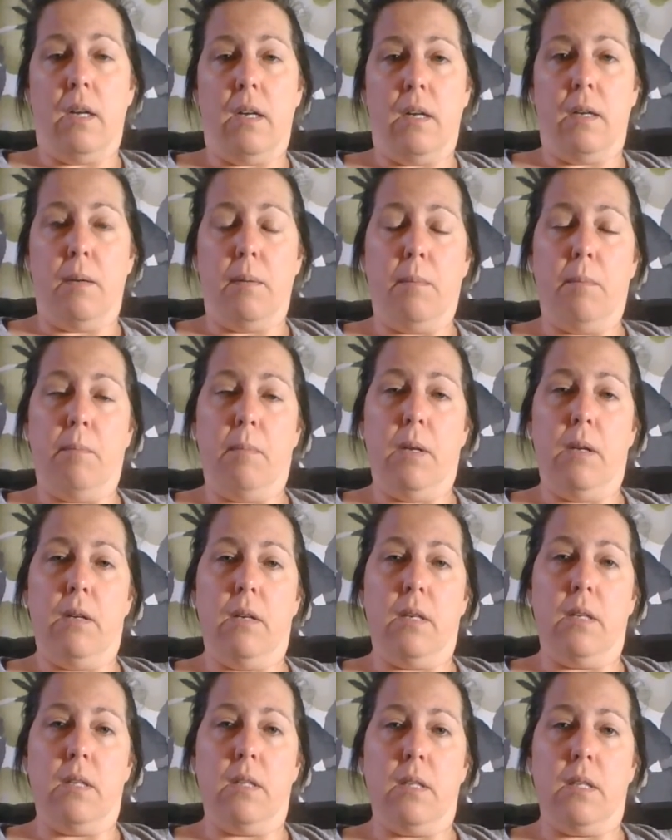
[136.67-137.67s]
And
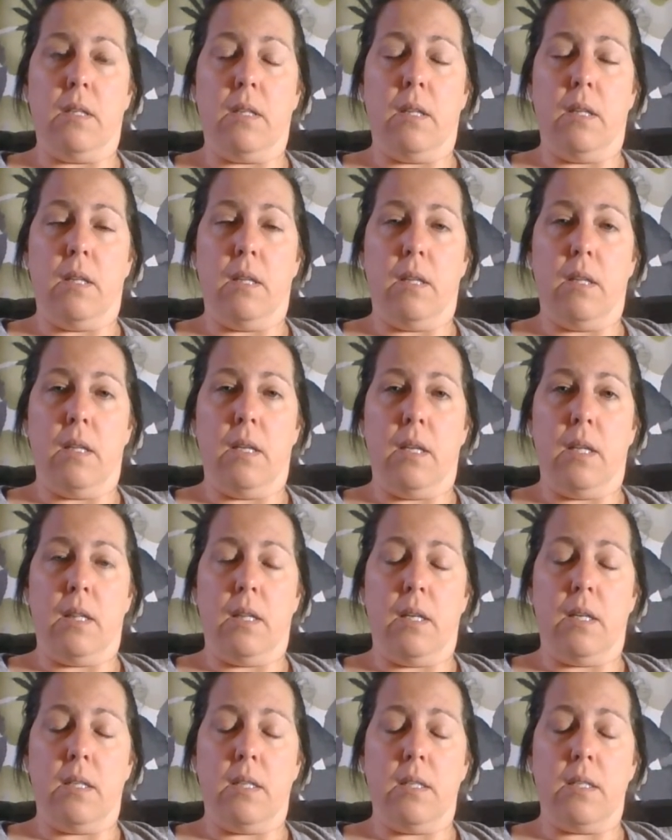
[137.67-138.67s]

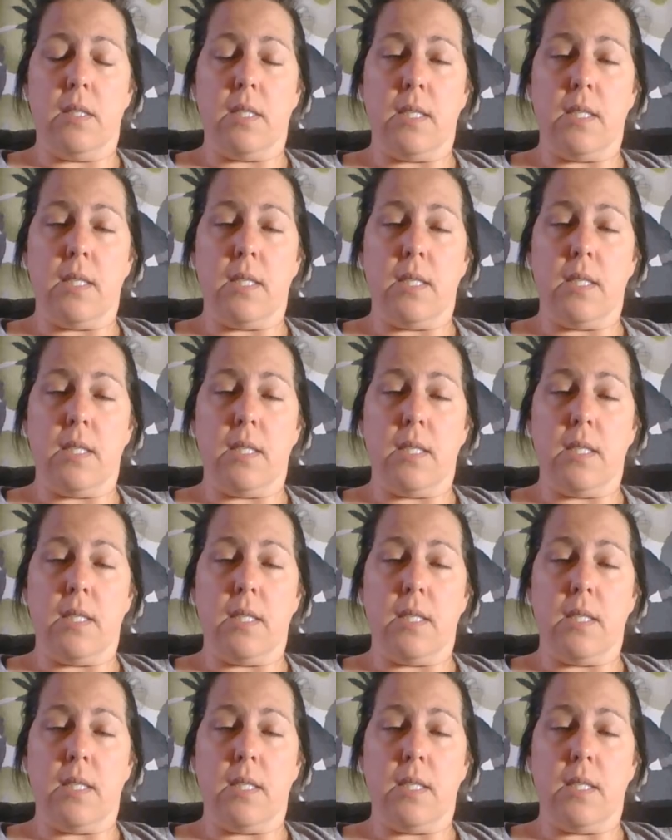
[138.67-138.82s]
then